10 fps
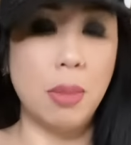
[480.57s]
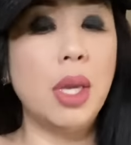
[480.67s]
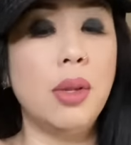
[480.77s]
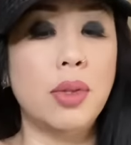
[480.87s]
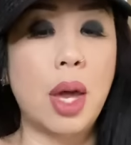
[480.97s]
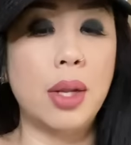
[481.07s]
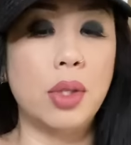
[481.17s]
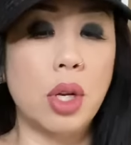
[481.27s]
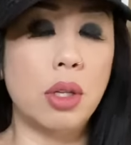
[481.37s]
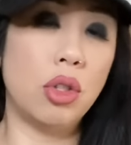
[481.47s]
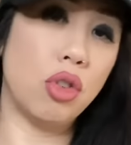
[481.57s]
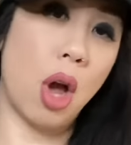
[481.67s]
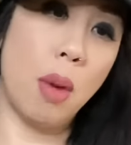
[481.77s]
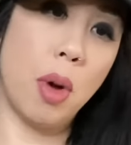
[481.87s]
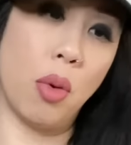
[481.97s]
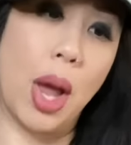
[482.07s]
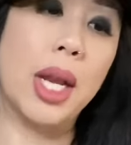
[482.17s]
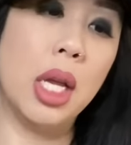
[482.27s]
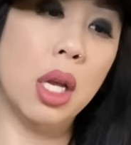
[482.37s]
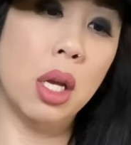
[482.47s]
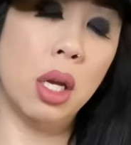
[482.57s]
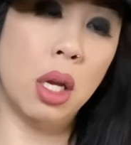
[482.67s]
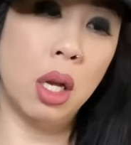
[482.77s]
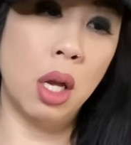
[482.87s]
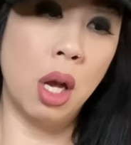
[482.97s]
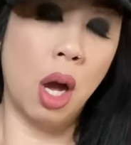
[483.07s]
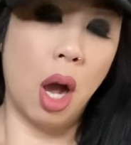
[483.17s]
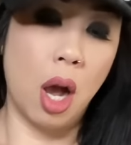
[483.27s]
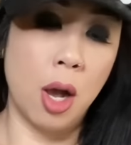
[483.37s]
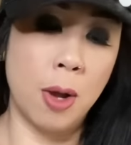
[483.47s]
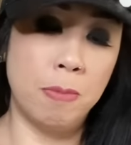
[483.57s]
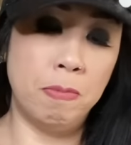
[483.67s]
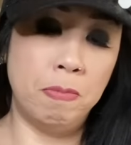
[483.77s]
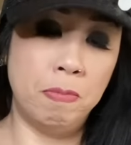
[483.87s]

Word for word: means that it's done its job already. Um